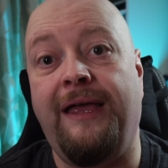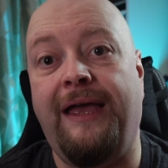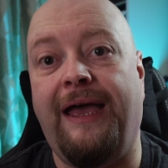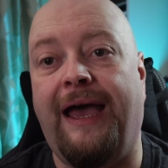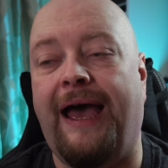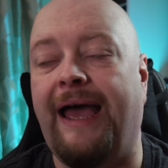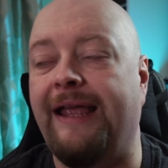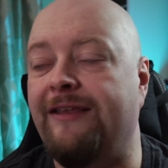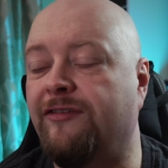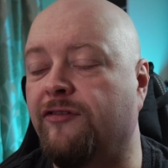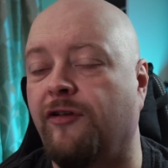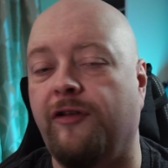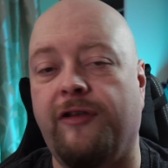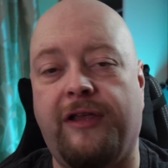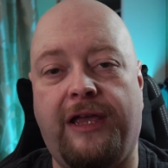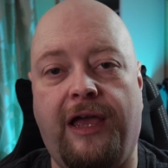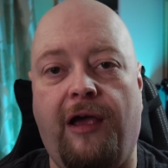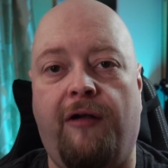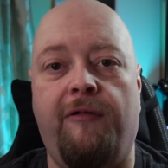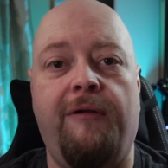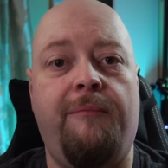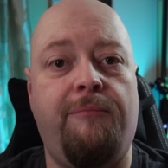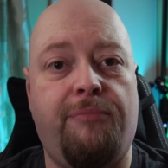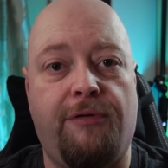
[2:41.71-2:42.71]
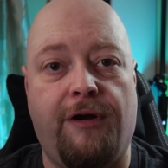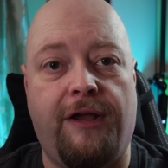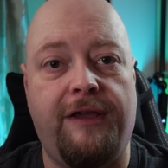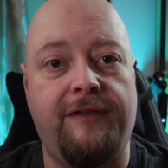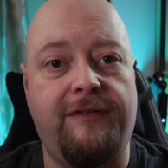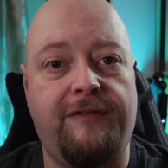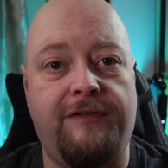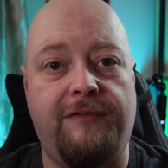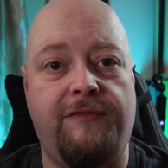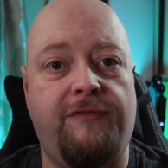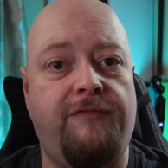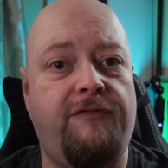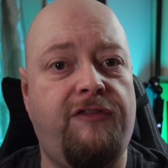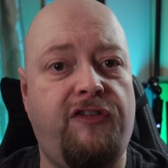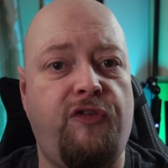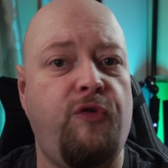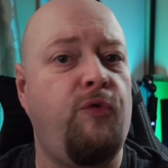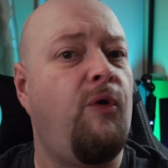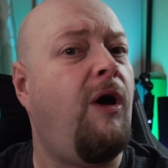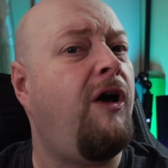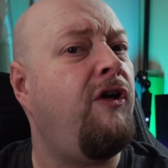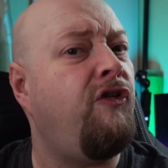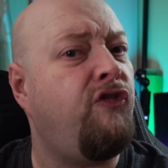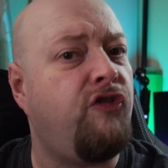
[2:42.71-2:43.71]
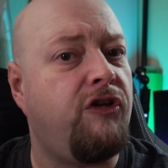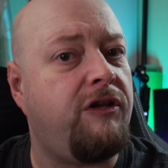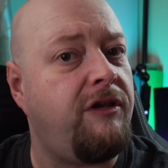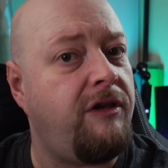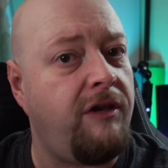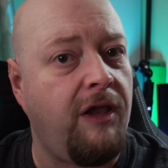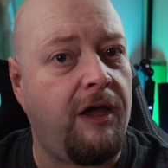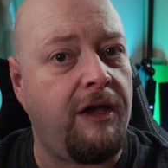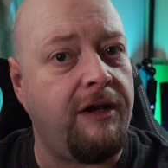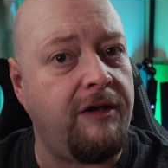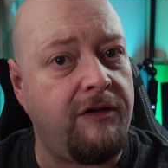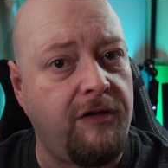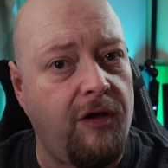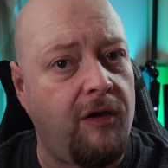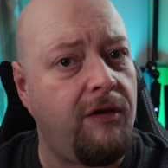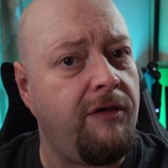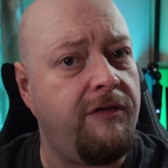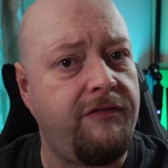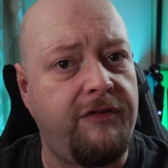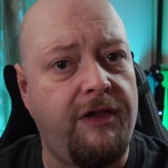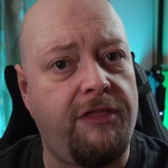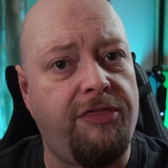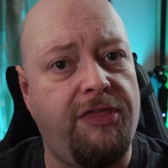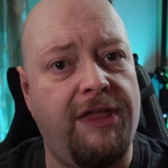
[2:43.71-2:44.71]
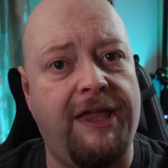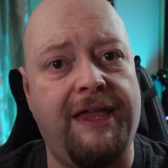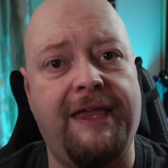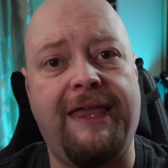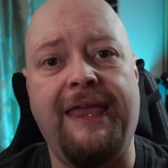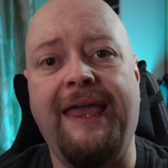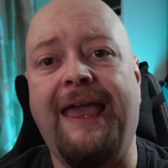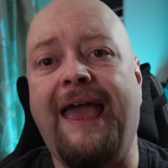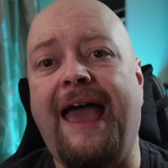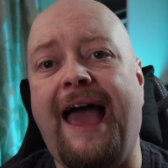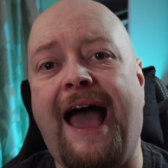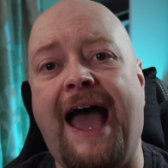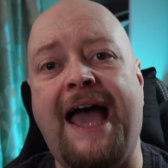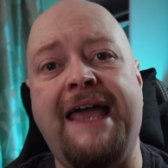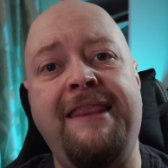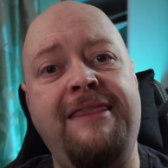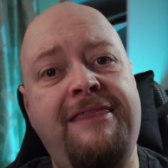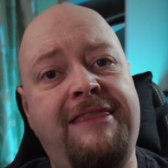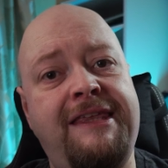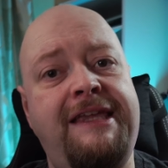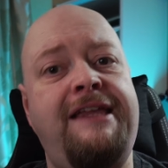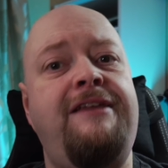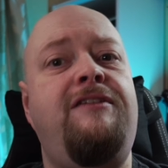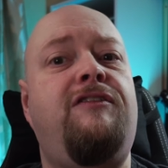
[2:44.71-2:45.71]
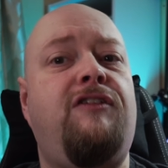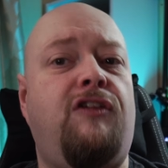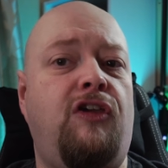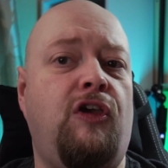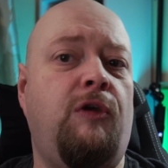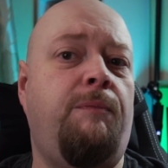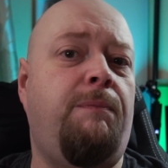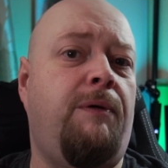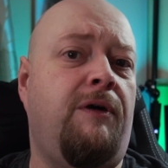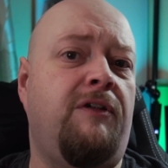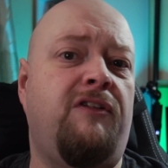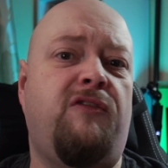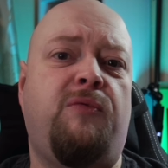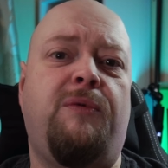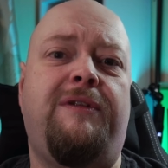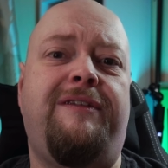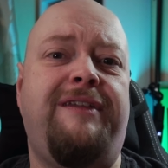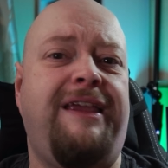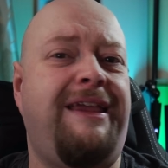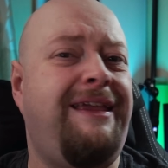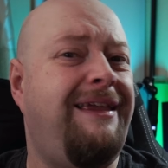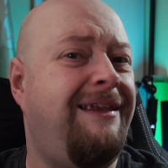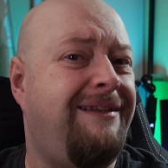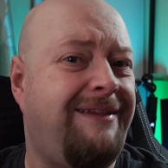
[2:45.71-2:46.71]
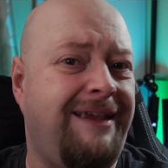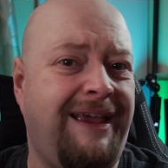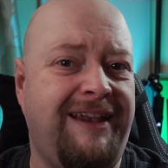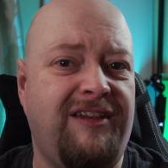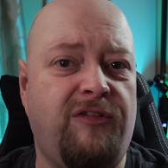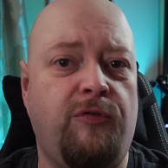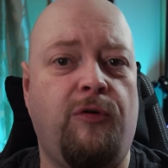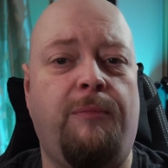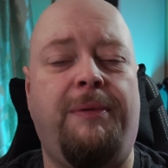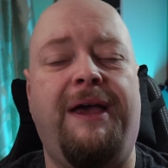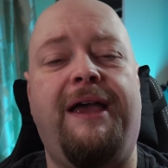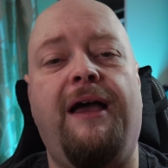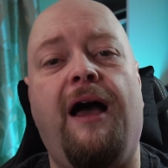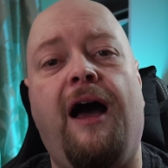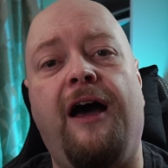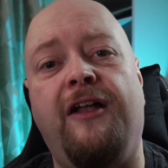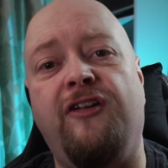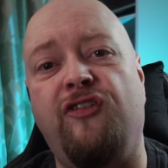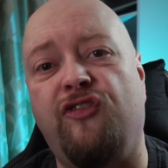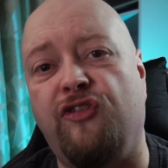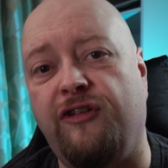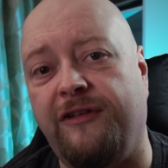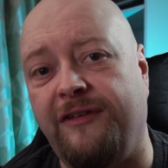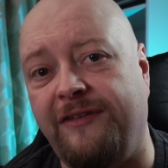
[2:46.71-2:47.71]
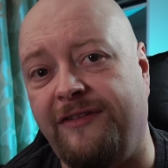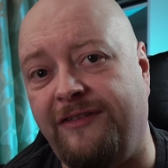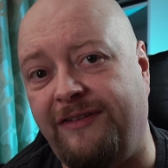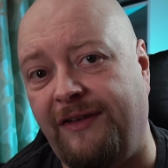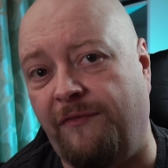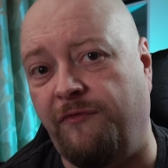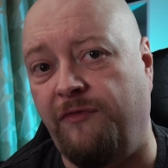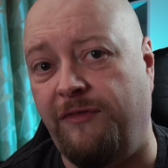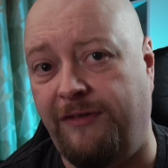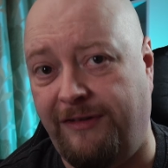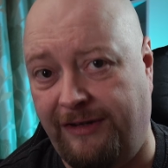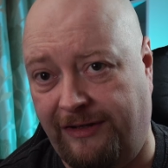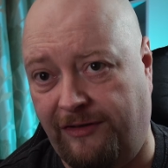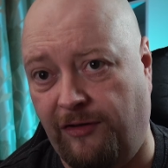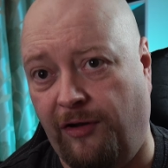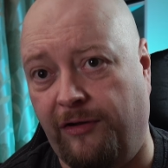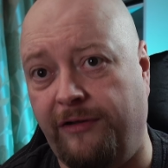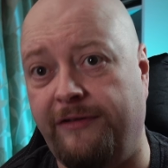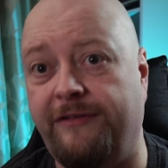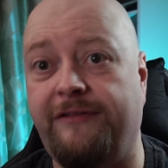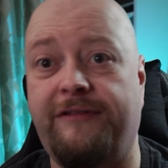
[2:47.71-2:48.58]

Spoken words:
it's got a current price of $209, I think, and these coupons would take it down to about $170.